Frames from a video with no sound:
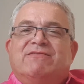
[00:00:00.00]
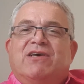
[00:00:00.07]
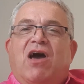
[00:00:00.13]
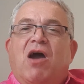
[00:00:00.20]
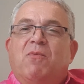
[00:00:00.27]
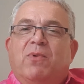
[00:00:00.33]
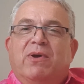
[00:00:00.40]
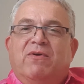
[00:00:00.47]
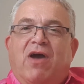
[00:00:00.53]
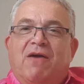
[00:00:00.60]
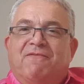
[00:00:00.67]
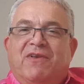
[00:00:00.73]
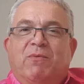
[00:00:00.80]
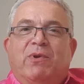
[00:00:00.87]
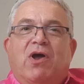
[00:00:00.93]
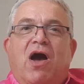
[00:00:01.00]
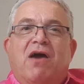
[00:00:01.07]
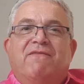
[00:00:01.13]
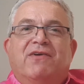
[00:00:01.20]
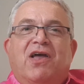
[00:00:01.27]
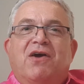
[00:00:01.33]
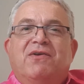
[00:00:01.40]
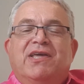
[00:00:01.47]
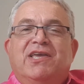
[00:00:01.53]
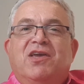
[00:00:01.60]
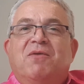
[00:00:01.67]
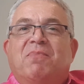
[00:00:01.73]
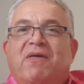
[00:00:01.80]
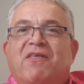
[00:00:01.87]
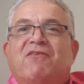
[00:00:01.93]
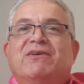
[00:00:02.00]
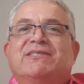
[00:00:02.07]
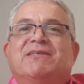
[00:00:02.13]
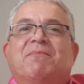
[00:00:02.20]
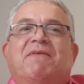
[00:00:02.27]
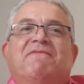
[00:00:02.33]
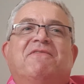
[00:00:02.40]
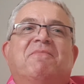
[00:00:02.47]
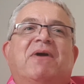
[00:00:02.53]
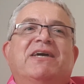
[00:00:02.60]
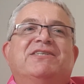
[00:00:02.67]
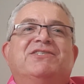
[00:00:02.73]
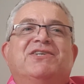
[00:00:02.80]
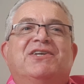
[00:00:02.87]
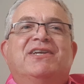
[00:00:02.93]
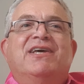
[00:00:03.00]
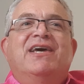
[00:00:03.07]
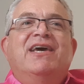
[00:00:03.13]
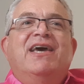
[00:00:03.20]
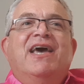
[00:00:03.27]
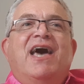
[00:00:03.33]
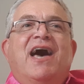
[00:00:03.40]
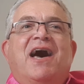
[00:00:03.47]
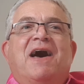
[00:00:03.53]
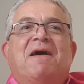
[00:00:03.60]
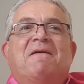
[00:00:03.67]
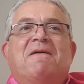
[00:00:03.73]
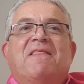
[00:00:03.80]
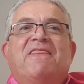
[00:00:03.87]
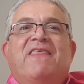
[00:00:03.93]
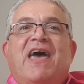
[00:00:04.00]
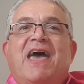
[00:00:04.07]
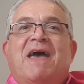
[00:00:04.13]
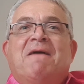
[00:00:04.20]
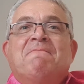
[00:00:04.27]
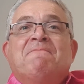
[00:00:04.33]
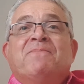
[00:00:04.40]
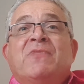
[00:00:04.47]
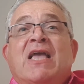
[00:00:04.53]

So hopefully we're not overloading you, but there is some information there.